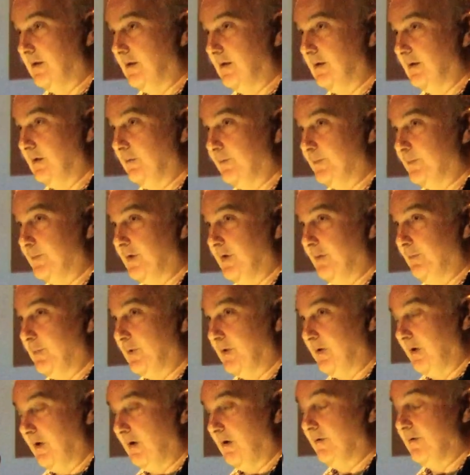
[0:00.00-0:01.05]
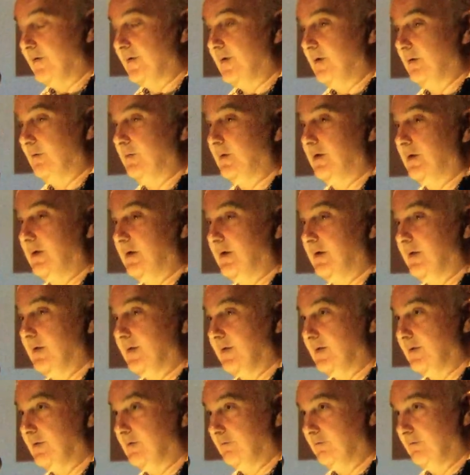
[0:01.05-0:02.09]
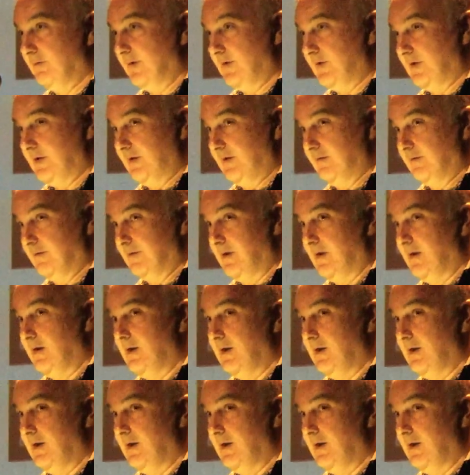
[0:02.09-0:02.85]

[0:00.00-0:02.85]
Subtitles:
the priority really is to receive